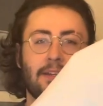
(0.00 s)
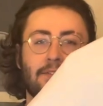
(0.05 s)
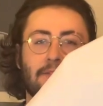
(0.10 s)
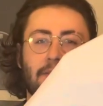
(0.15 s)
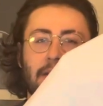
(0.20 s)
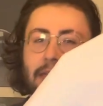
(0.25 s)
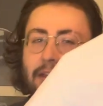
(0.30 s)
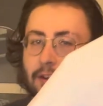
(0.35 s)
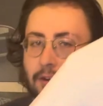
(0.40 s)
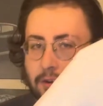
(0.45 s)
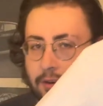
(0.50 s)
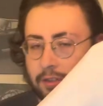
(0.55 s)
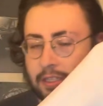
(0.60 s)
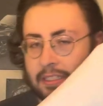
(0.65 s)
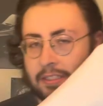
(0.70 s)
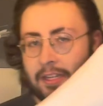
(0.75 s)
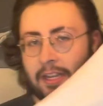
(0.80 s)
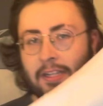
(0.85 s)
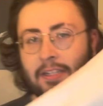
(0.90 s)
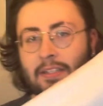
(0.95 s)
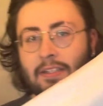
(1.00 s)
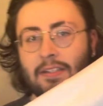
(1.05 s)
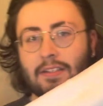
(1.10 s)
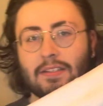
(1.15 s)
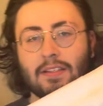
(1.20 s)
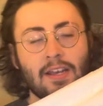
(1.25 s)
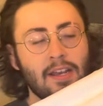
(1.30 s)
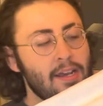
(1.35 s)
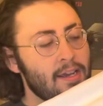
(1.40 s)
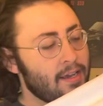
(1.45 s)
or the early 90s.
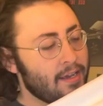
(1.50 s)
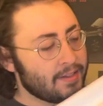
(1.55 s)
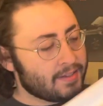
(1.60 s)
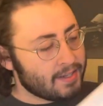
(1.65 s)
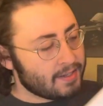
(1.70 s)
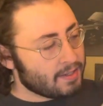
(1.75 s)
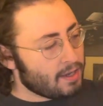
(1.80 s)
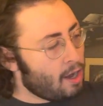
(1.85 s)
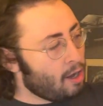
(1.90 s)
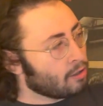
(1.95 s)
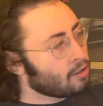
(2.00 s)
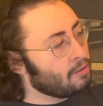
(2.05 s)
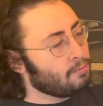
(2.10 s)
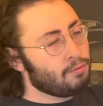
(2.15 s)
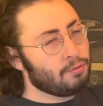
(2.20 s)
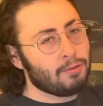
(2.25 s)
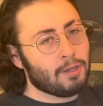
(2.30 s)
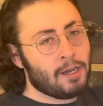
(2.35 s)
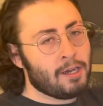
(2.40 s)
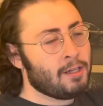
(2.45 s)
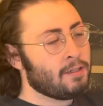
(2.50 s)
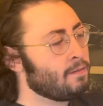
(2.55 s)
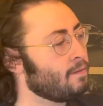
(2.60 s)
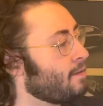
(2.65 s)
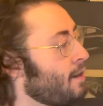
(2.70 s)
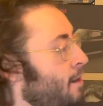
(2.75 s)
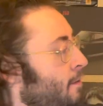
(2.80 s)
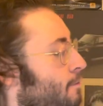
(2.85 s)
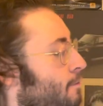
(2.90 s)
It says Al Kabulan, and